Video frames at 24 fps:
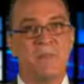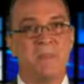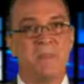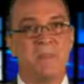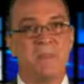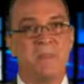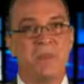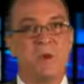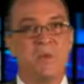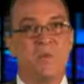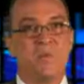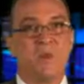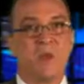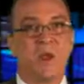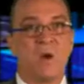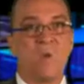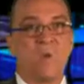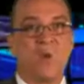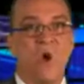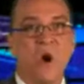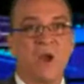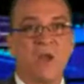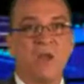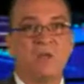When I walk
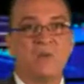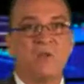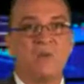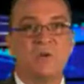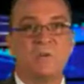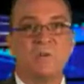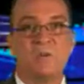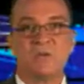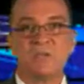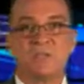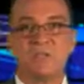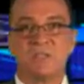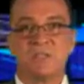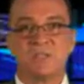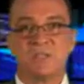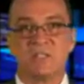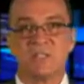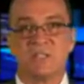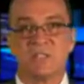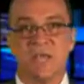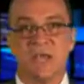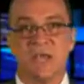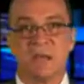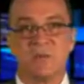into a business
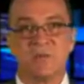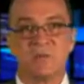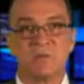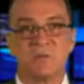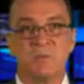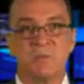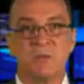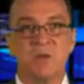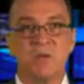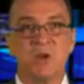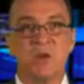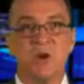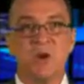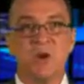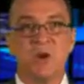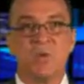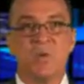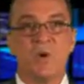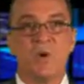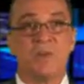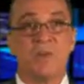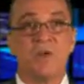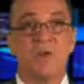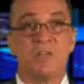establishment, whether it
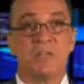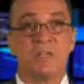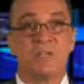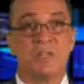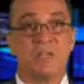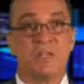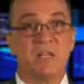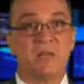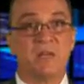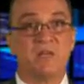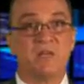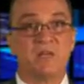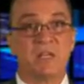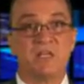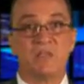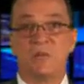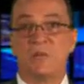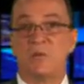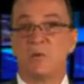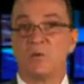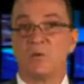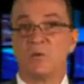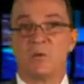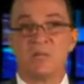is a dealership or a
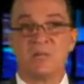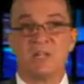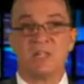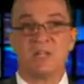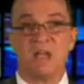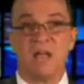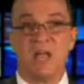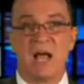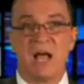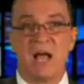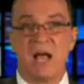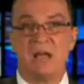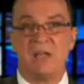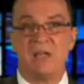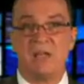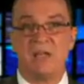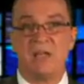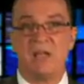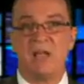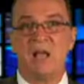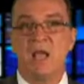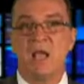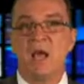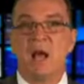retail outlet,
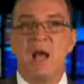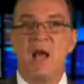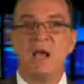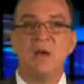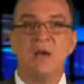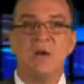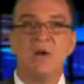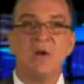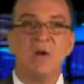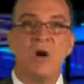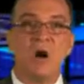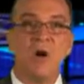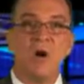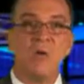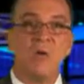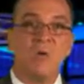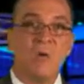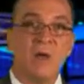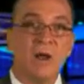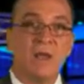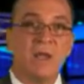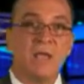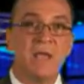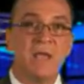I
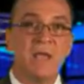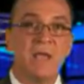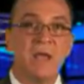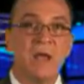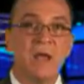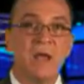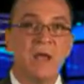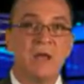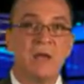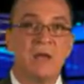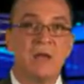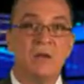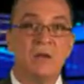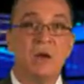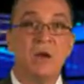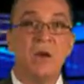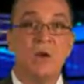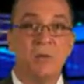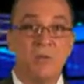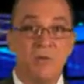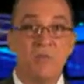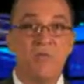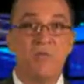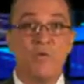already know
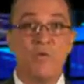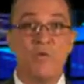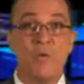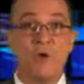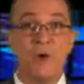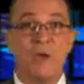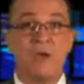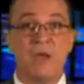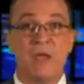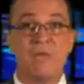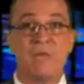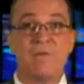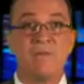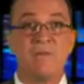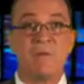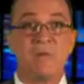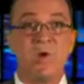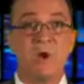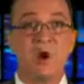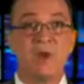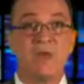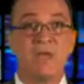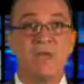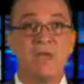before I even walk
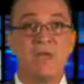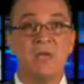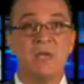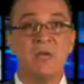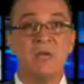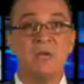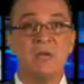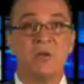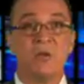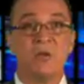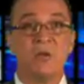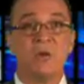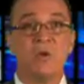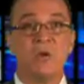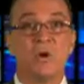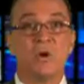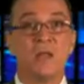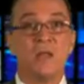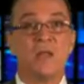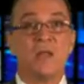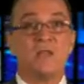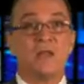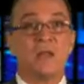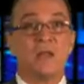in the door
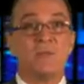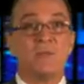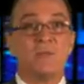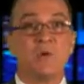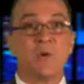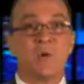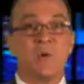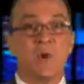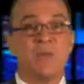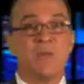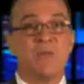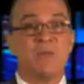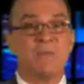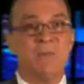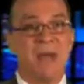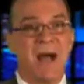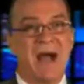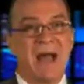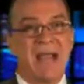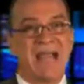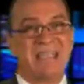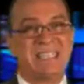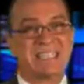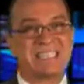that I'm going to buy
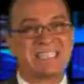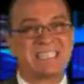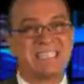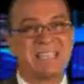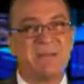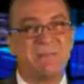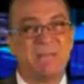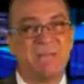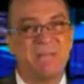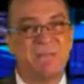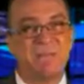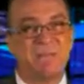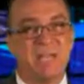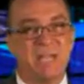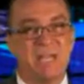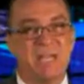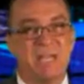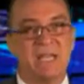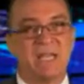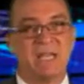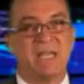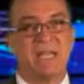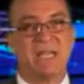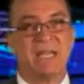something.
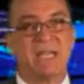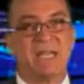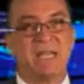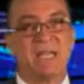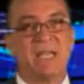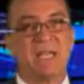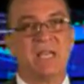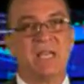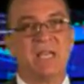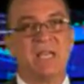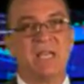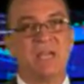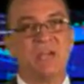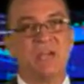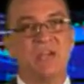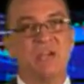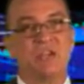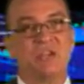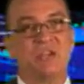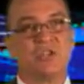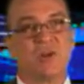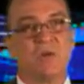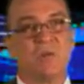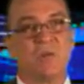Show
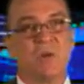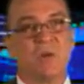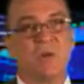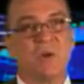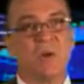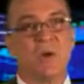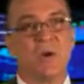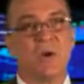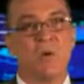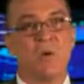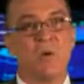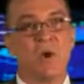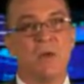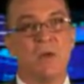me what I want.